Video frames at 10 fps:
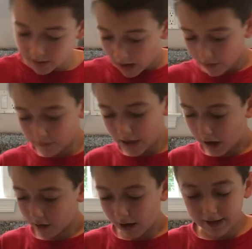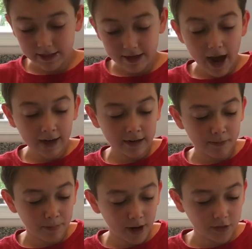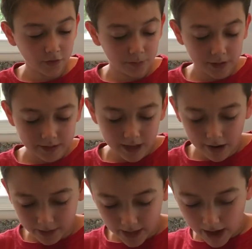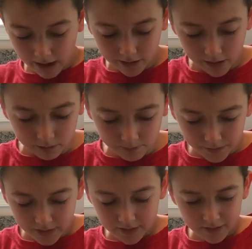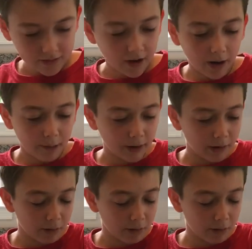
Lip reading: avocado. I did not get much from this avocado. I